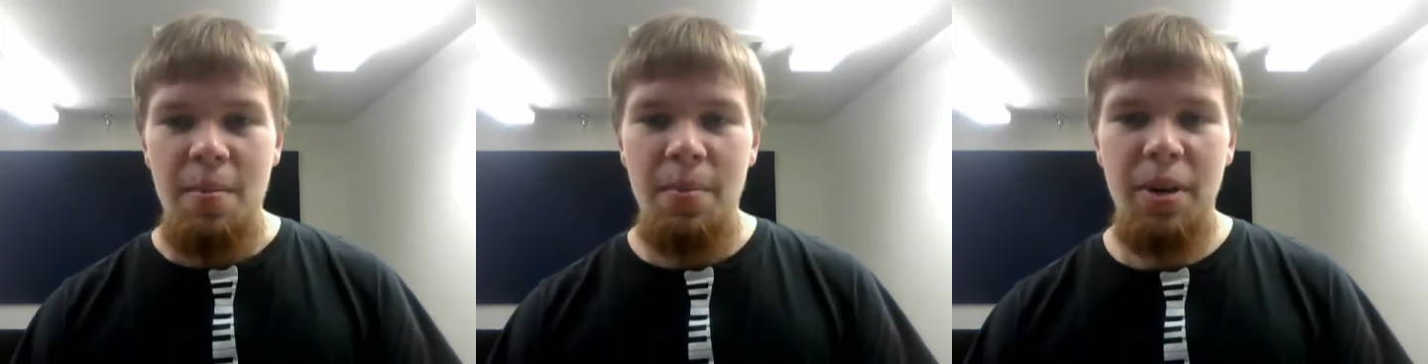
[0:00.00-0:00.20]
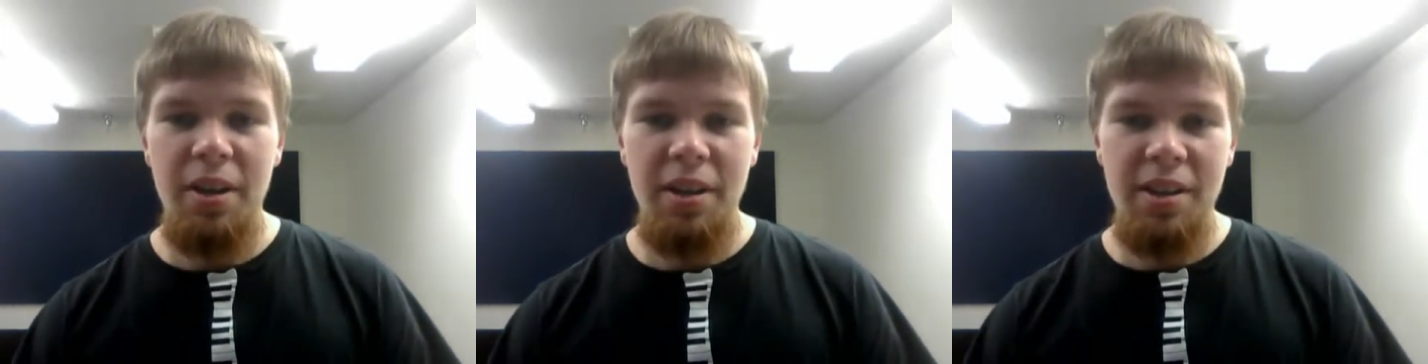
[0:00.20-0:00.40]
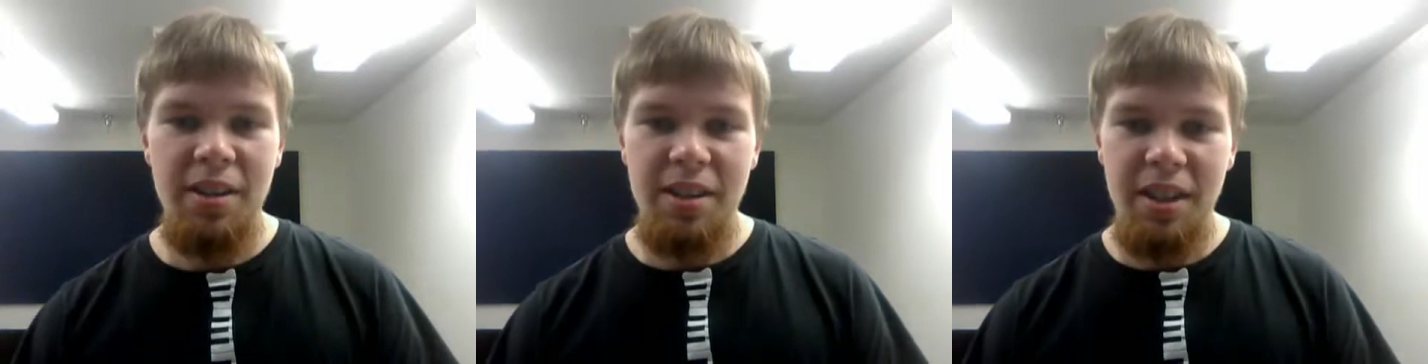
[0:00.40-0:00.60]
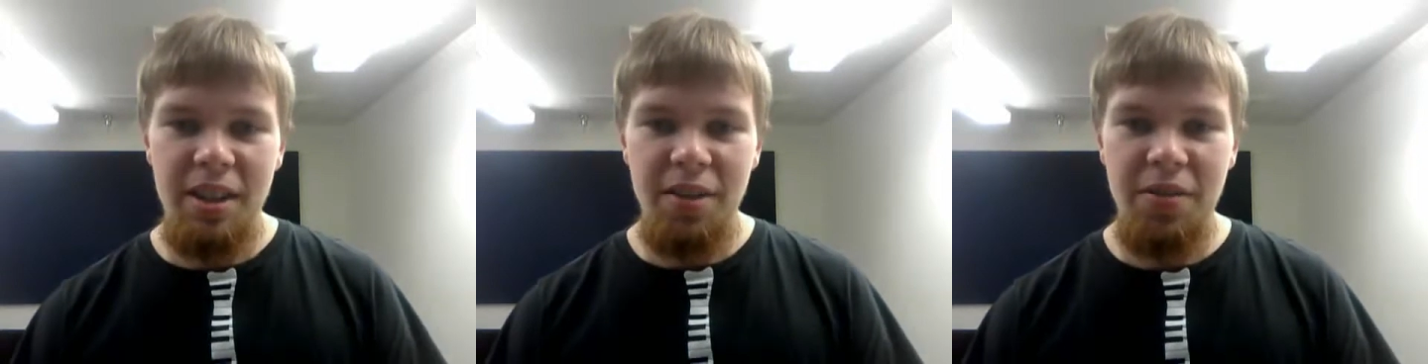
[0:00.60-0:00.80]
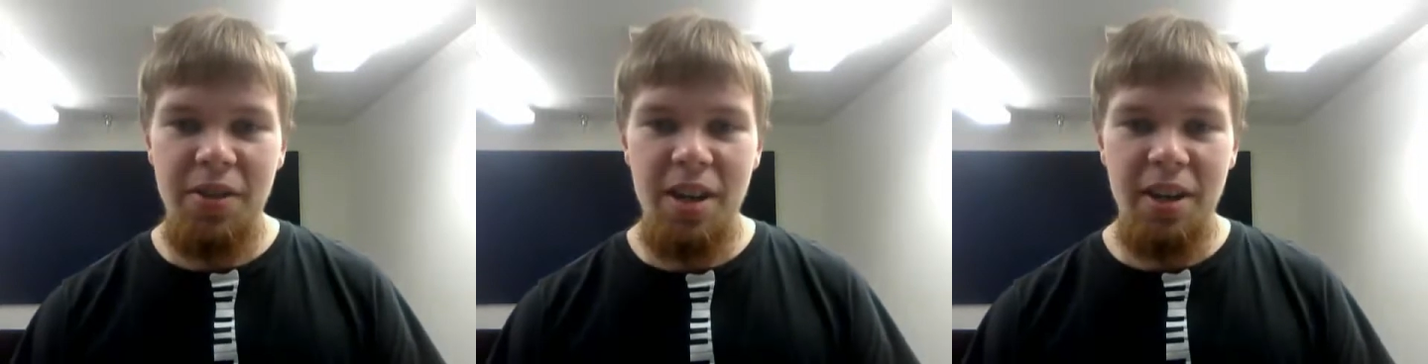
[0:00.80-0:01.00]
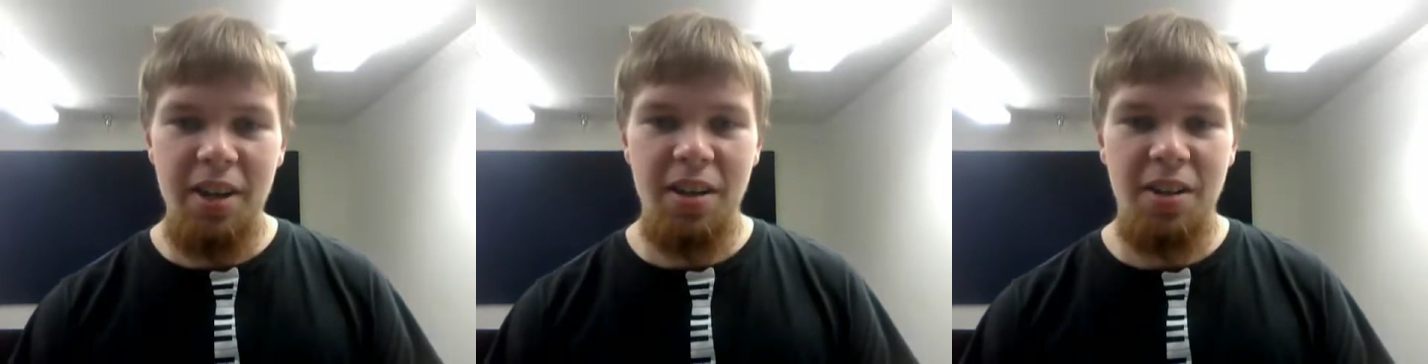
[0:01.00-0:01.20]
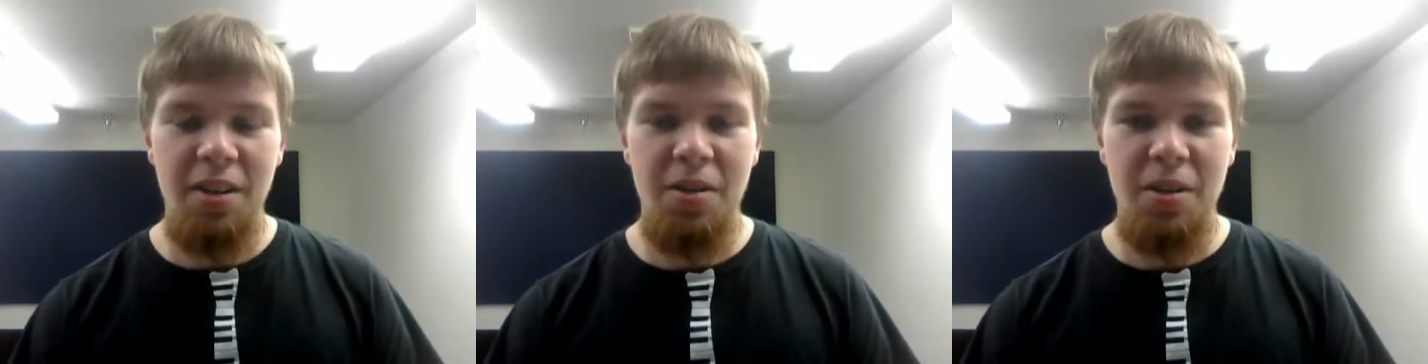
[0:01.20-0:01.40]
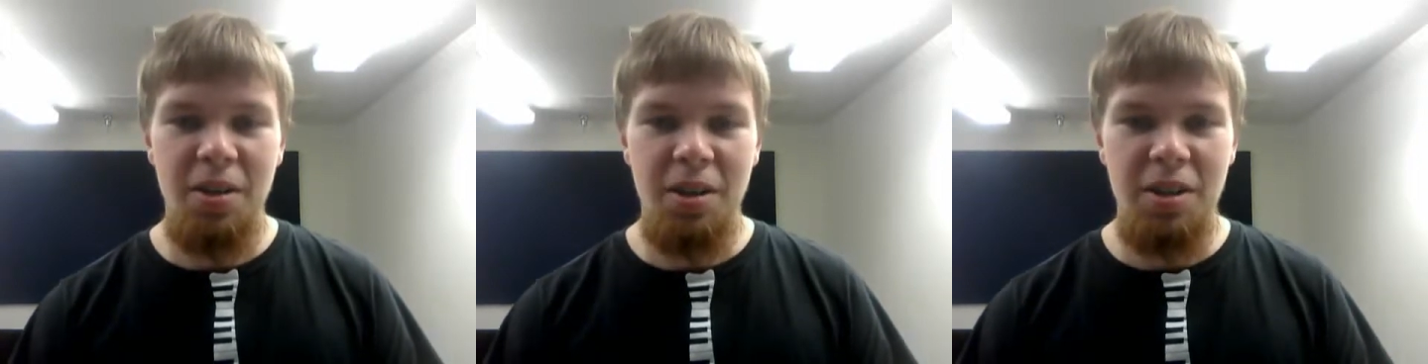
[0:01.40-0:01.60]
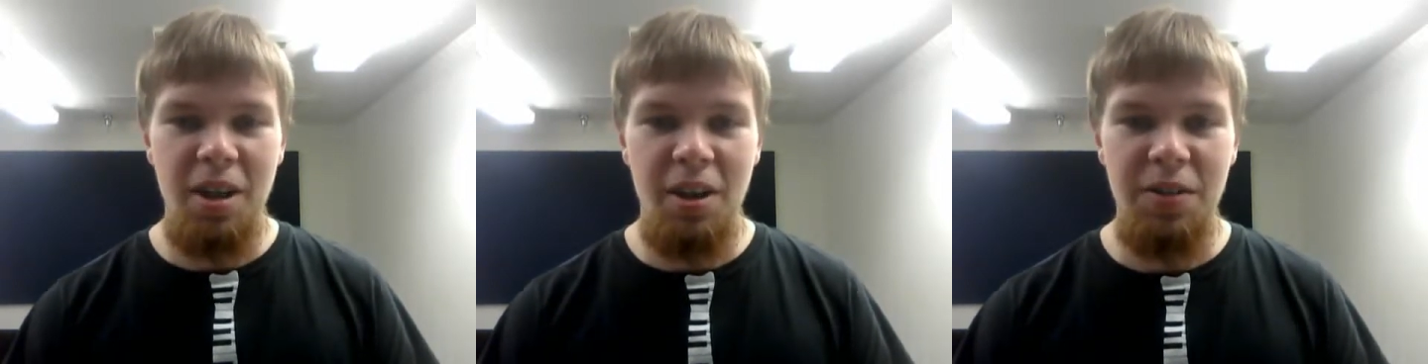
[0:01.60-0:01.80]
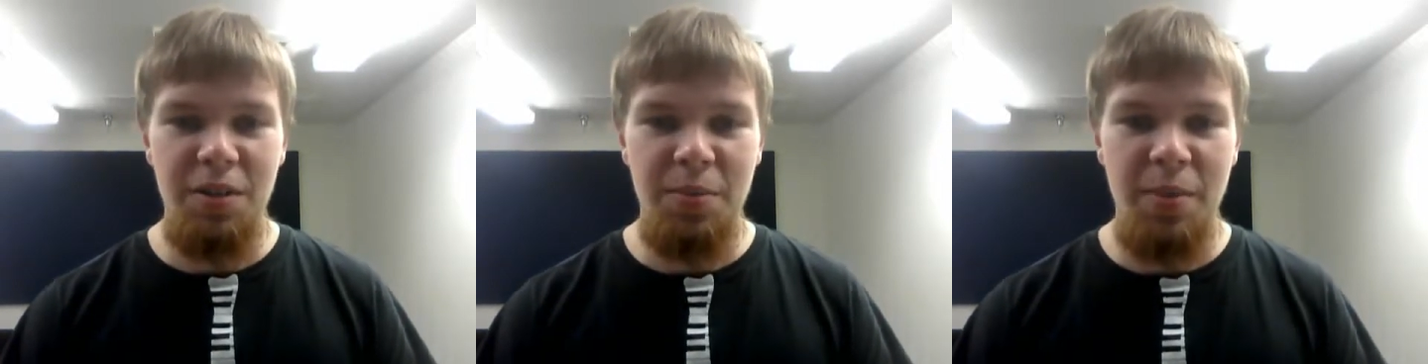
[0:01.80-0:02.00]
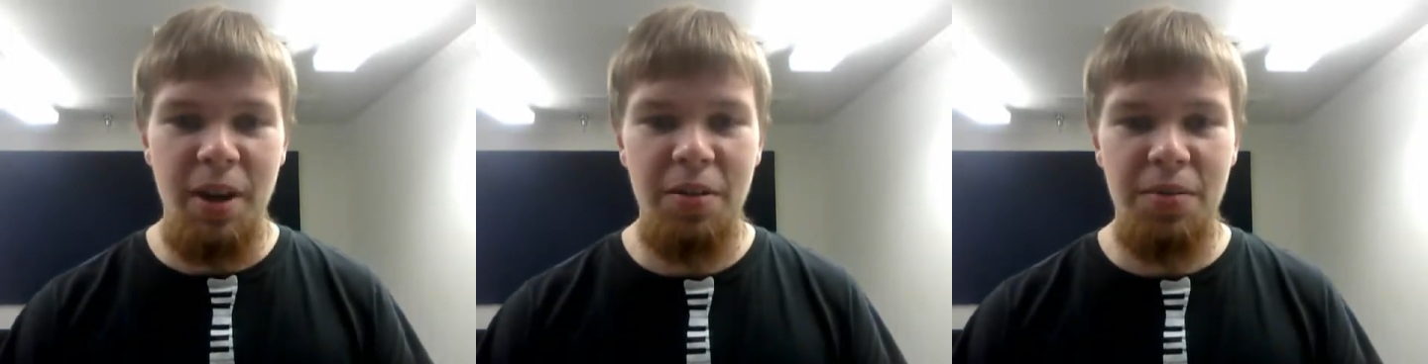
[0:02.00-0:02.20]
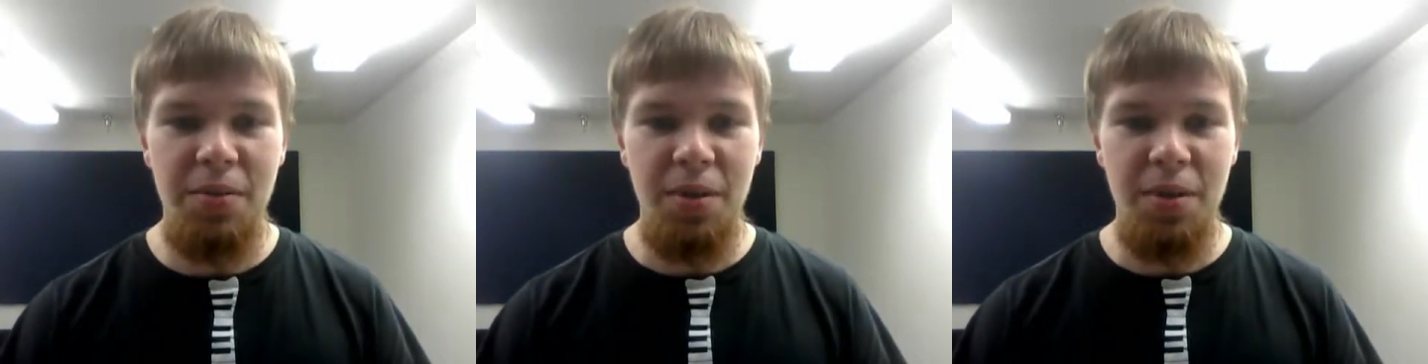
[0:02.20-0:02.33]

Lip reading: But instead of taking the corks off of my